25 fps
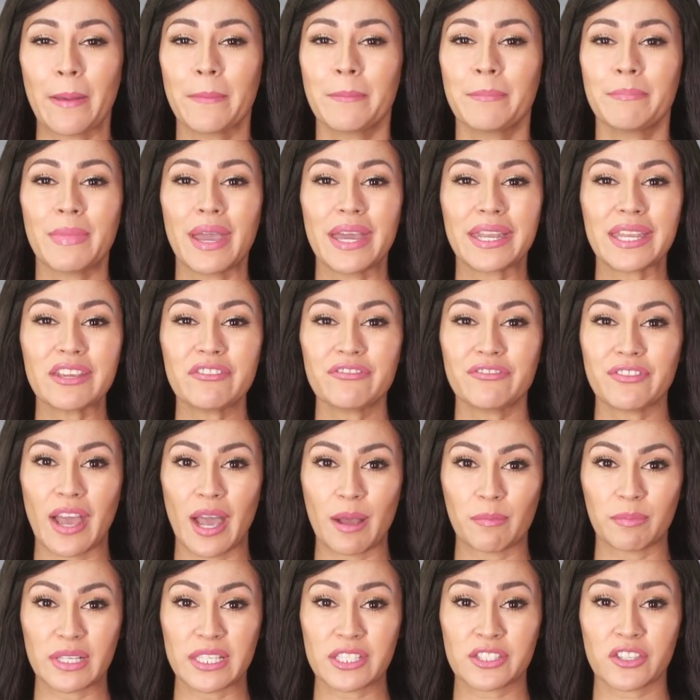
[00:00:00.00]
Many
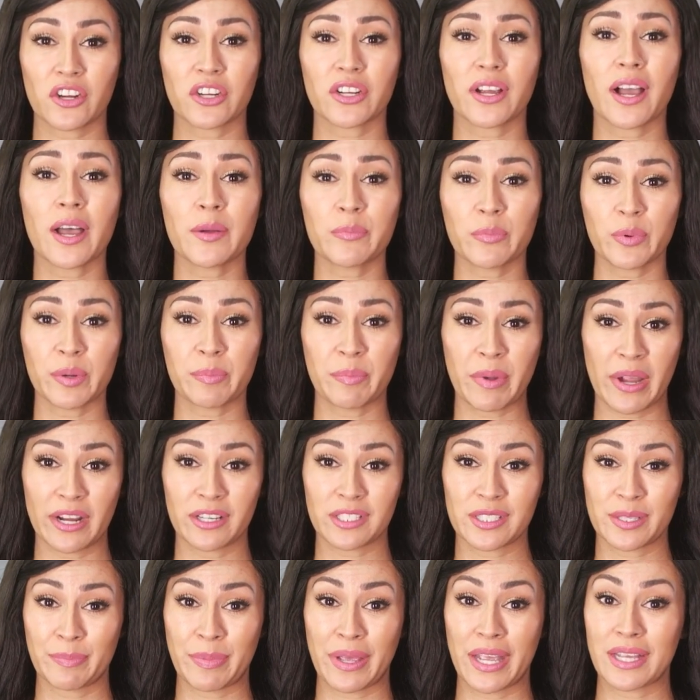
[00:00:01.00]
families are unprepared
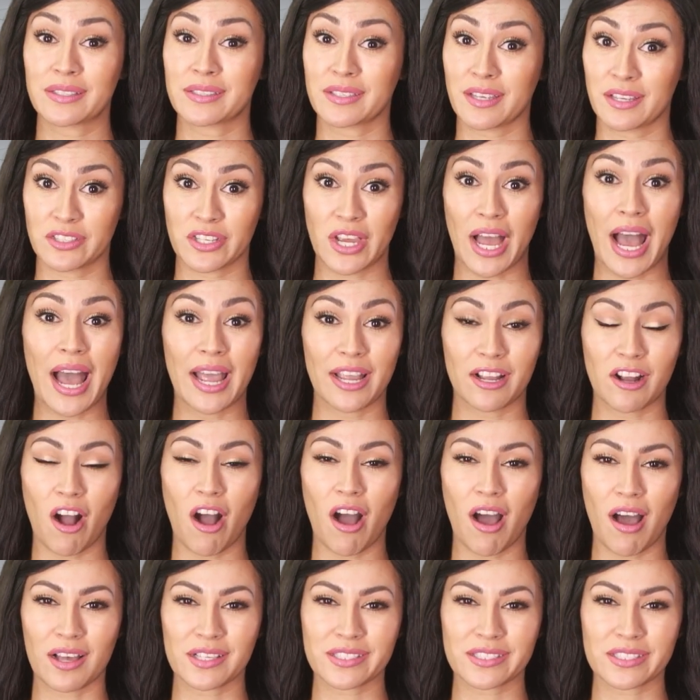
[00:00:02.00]
to pay such a high
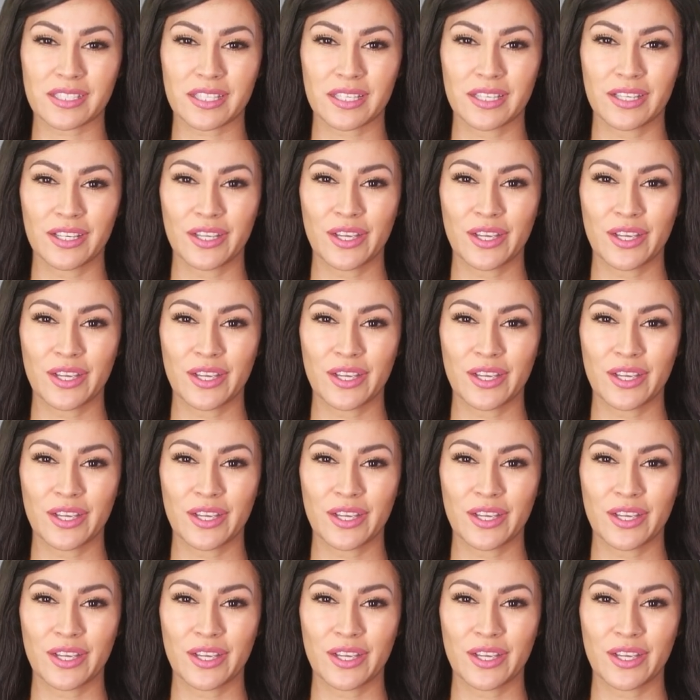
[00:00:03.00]
cost.